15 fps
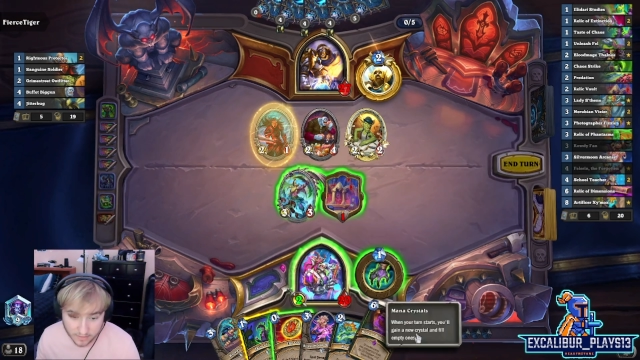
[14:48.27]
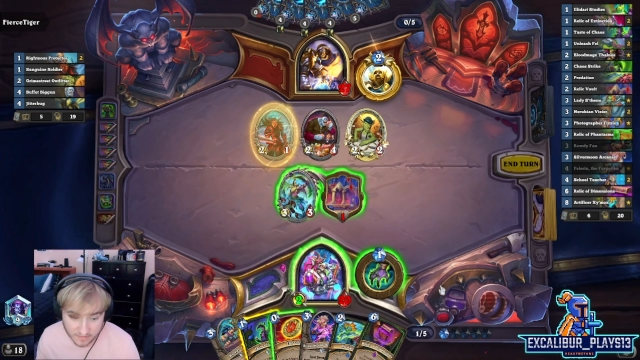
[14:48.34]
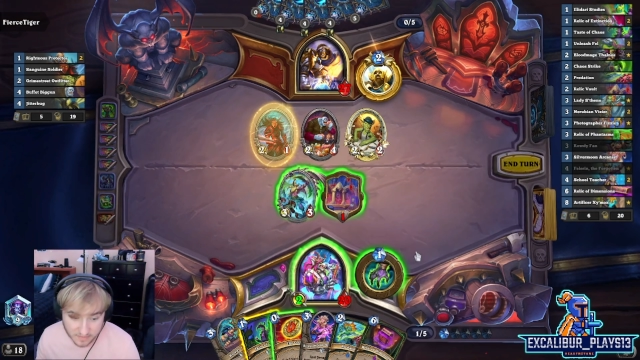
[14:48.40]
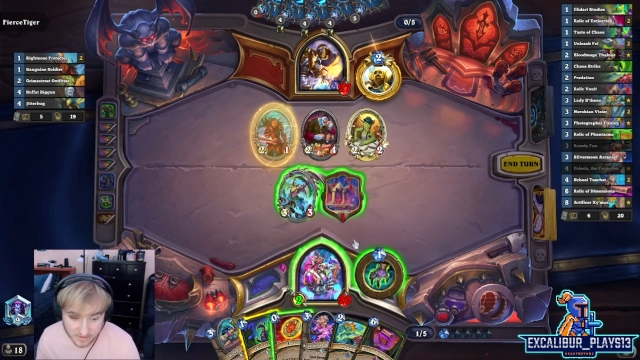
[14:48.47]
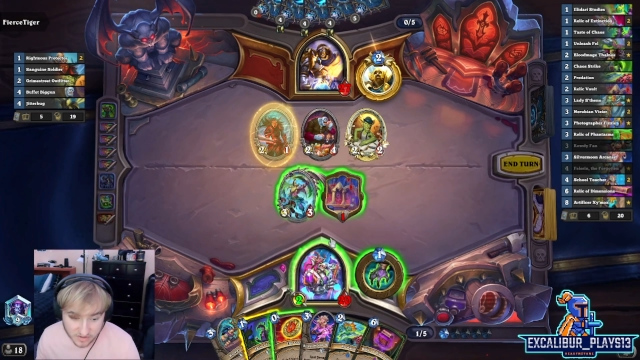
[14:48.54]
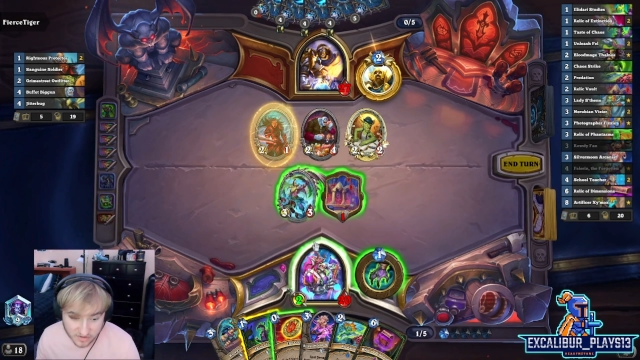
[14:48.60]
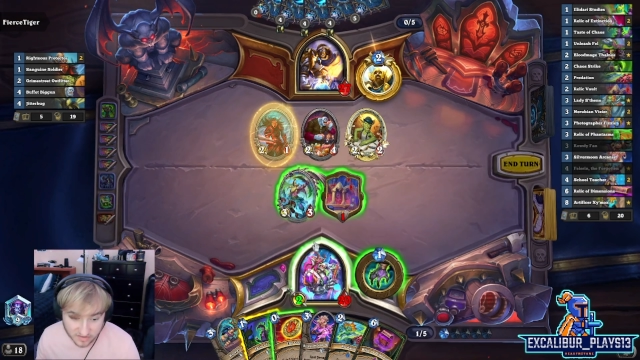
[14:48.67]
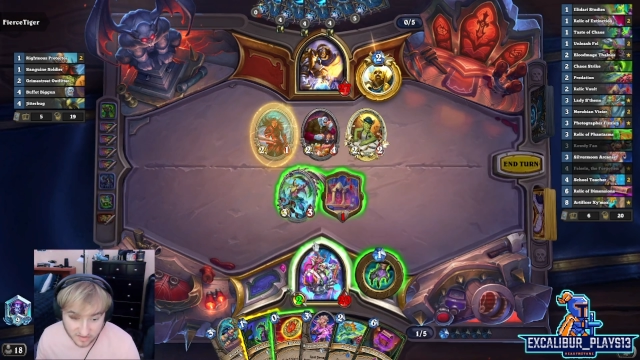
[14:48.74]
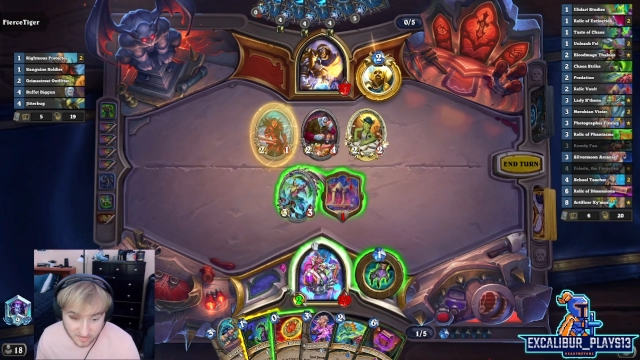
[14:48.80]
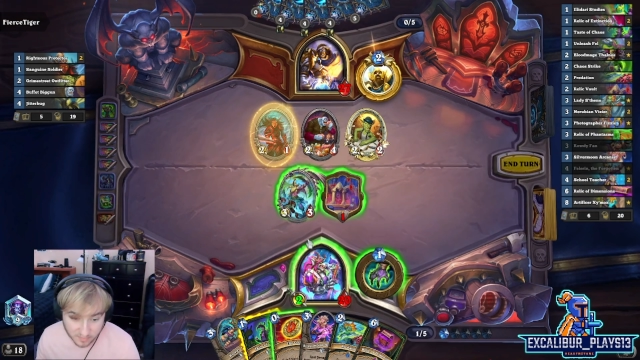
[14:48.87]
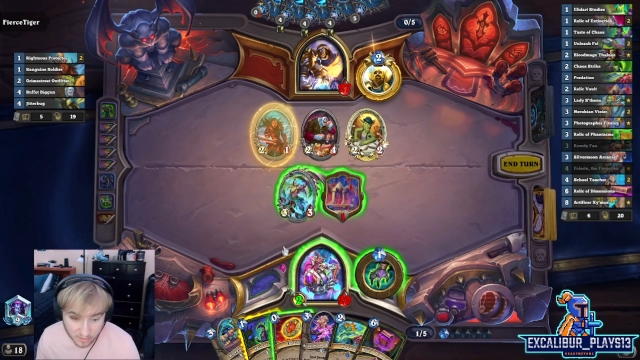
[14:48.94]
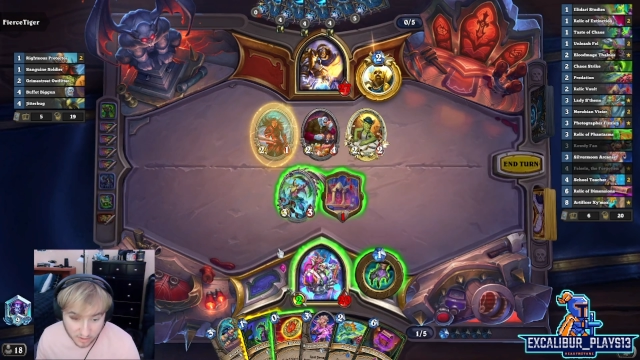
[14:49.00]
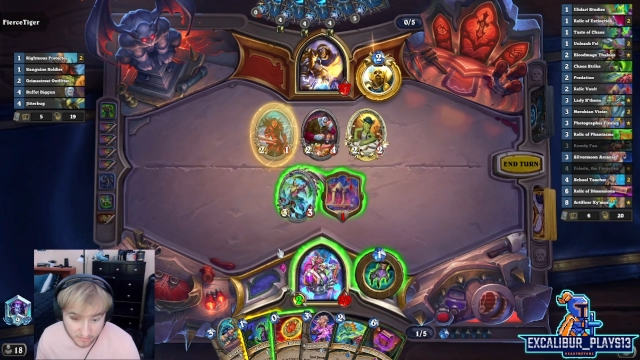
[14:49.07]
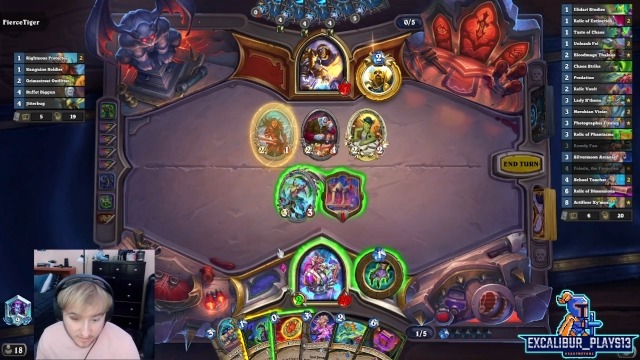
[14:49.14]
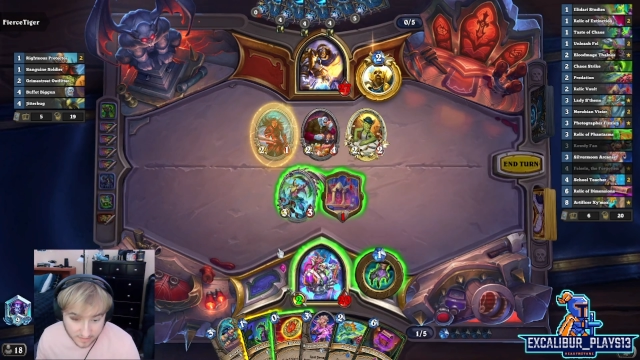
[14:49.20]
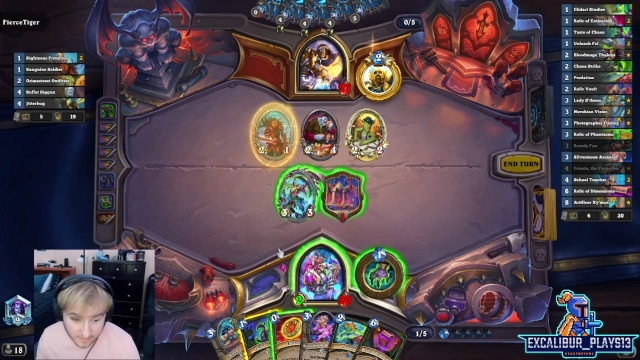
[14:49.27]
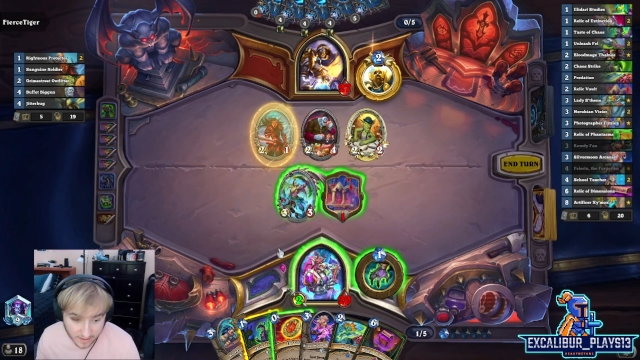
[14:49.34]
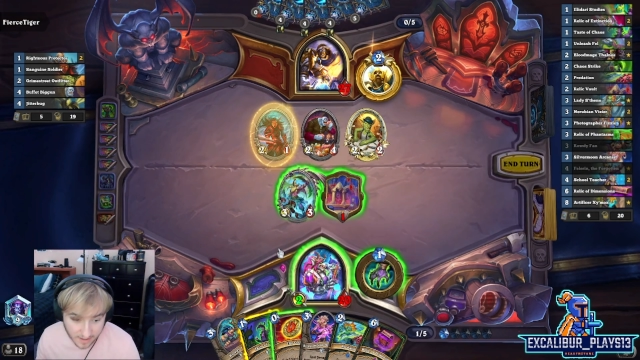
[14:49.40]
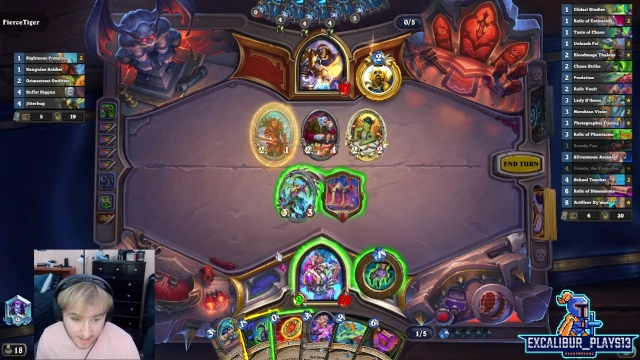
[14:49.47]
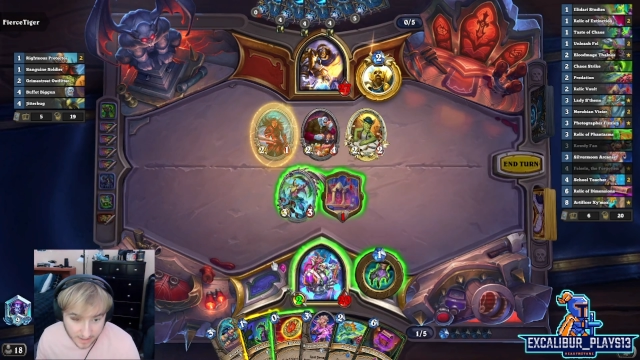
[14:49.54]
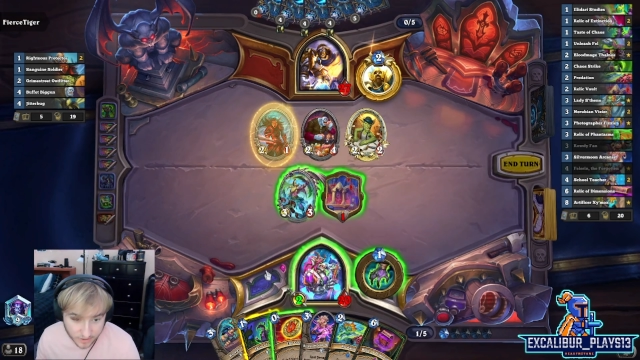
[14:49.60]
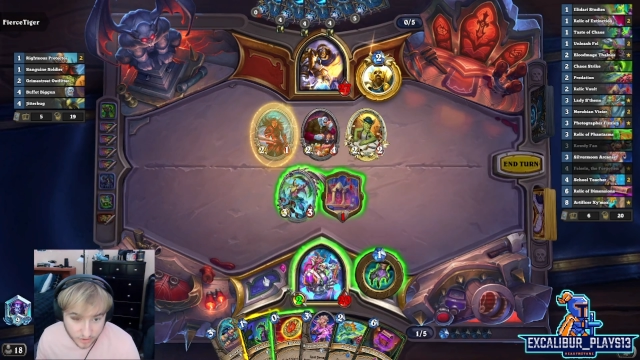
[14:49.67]
Dimensions is perfect there,
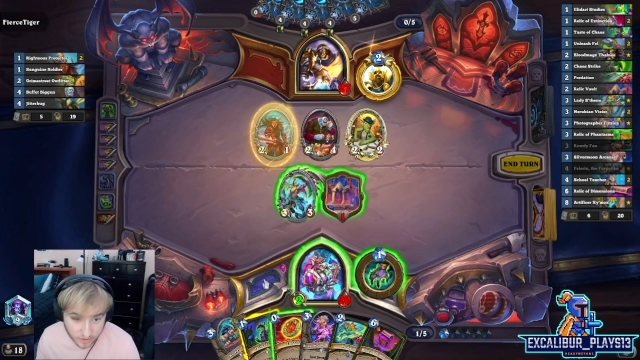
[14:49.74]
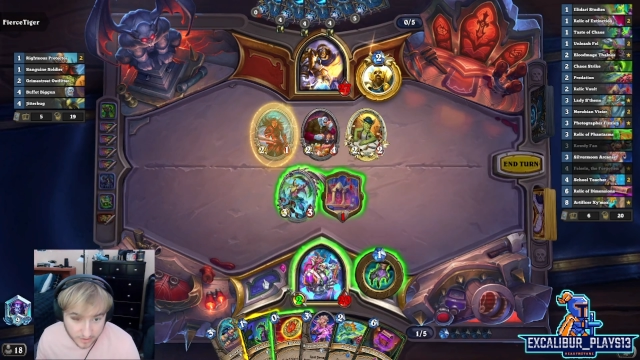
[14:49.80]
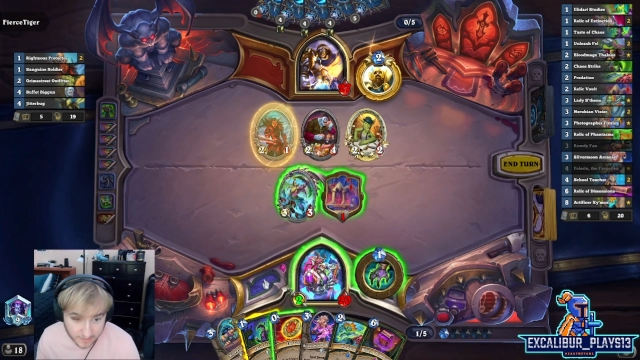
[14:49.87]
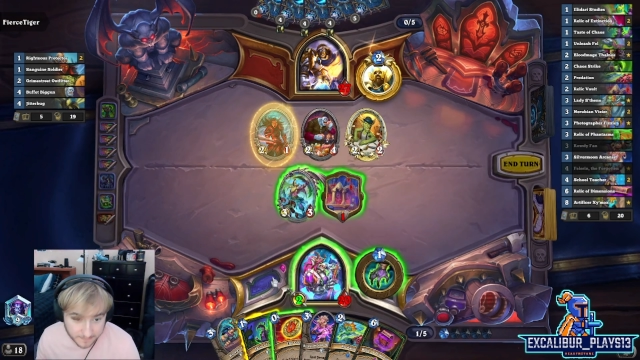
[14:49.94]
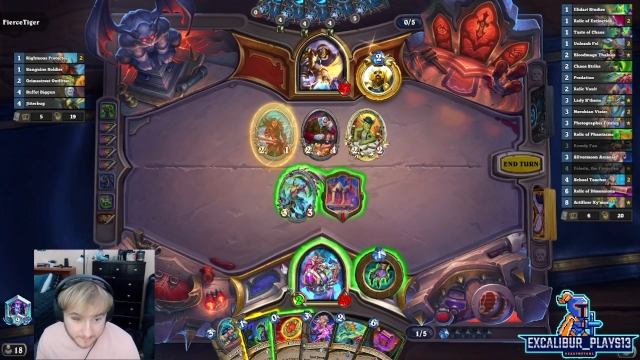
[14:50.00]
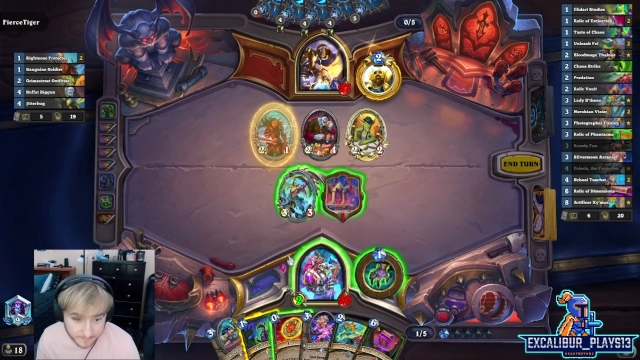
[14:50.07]
actually.